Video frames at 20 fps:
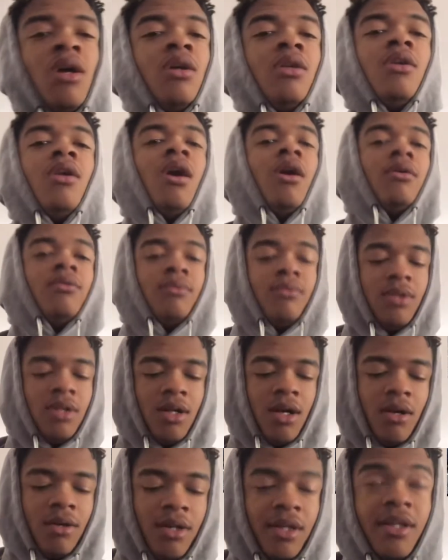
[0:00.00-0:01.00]
No, we
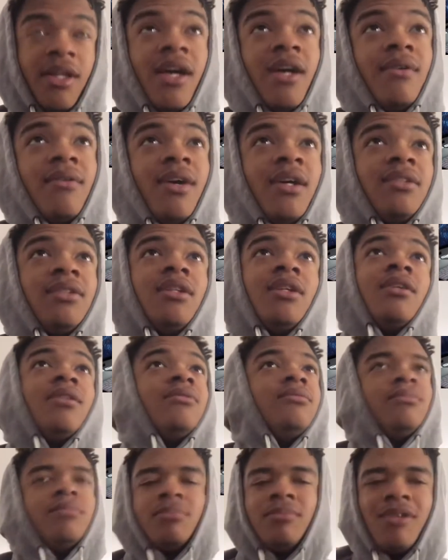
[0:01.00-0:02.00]
go in that right there.
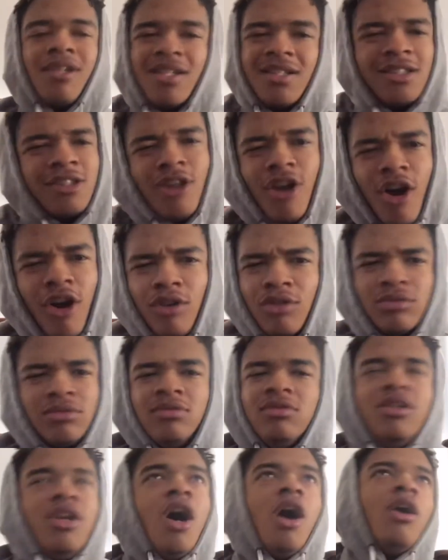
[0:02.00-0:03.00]
Because
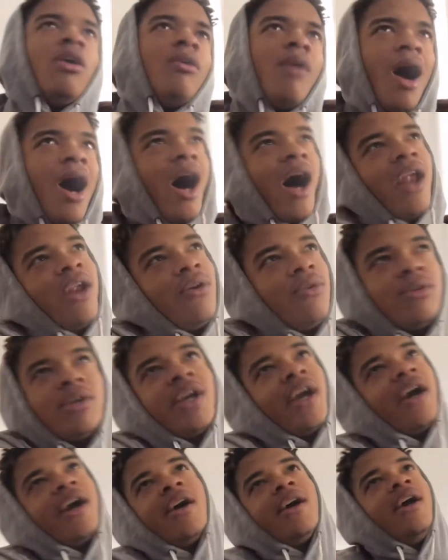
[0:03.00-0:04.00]
no, I don't
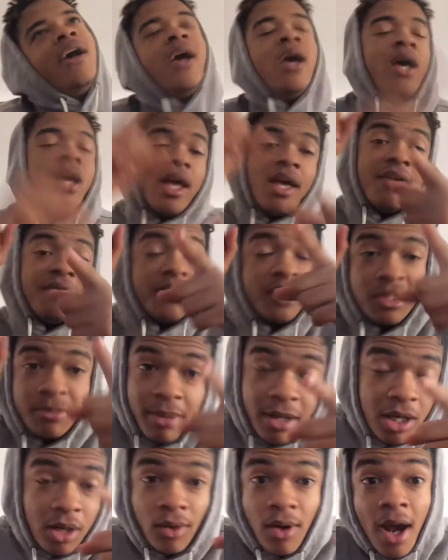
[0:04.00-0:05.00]
care if it's
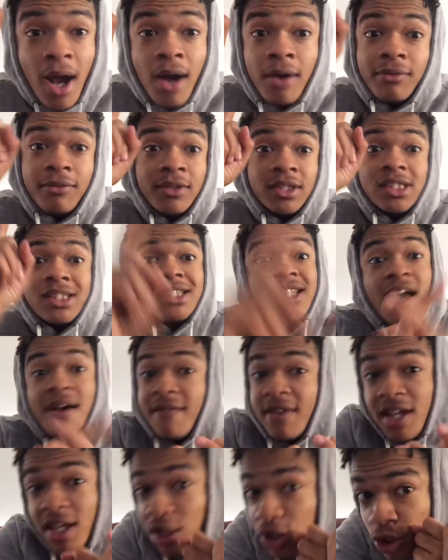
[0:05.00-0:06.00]
been around for
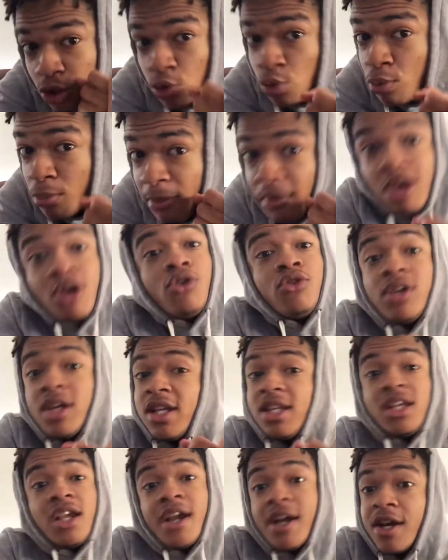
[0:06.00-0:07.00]
72
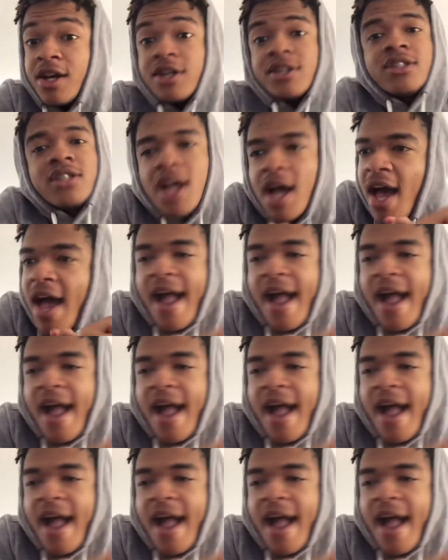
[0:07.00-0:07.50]
million years,